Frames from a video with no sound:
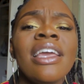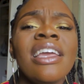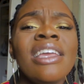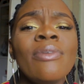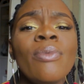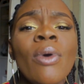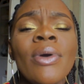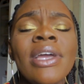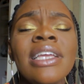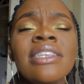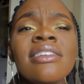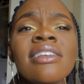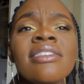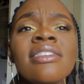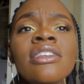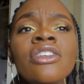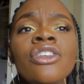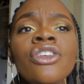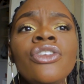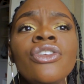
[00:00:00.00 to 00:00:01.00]
yeah,
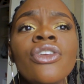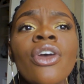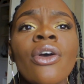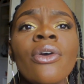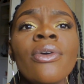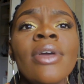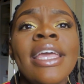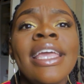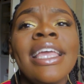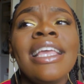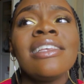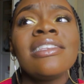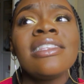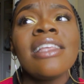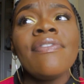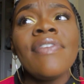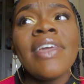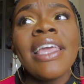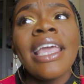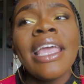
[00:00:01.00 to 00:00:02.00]
he's
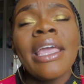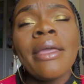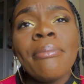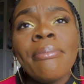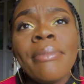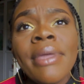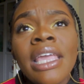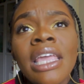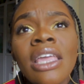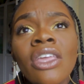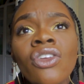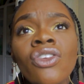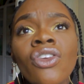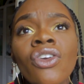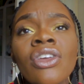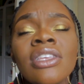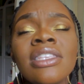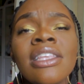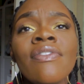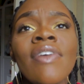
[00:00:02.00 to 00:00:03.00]
never hit me, you
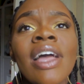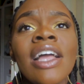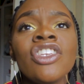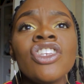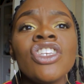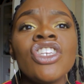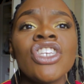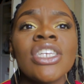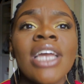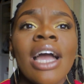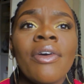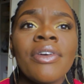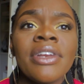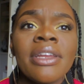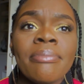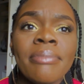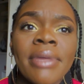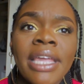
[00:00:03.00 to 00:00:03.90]
know, he's never actually shouted at